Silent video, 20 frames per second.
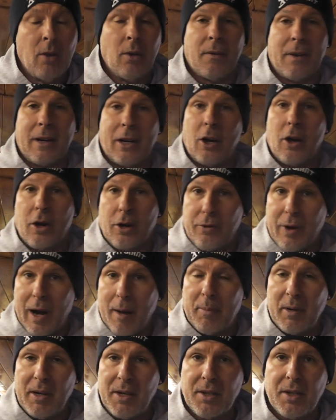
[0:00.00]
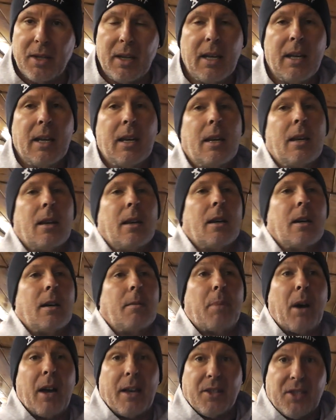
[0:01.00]
I've had a lot of grapplers
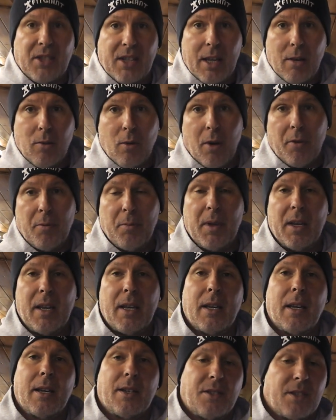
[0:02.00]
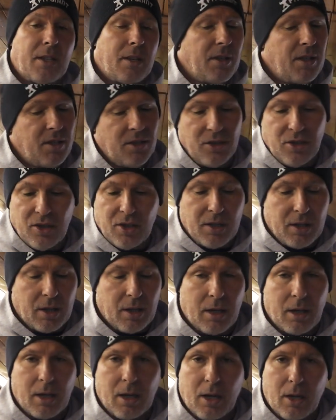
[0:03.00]
buying steel off me, and so this is just
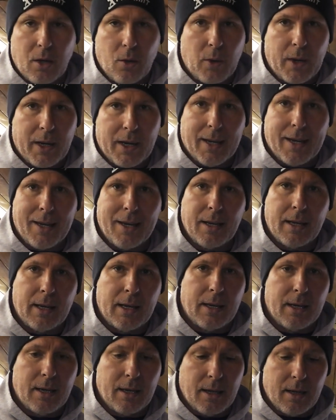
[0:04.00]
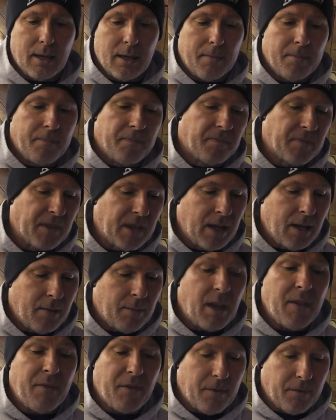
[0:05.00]
a quick
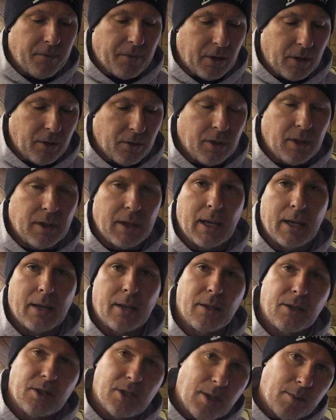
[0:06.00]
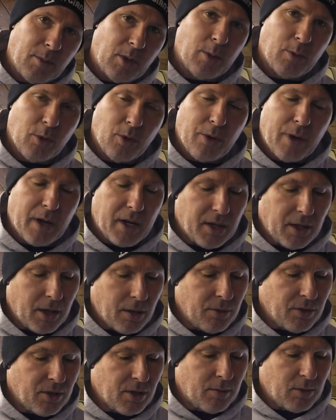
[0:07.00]
bit of info that some of them already
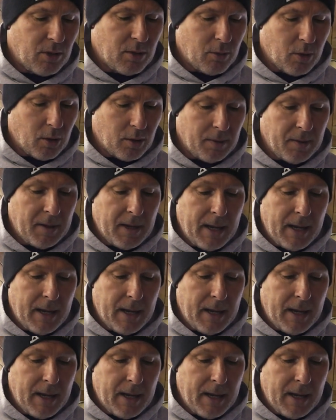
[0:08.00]
know and some of them don't.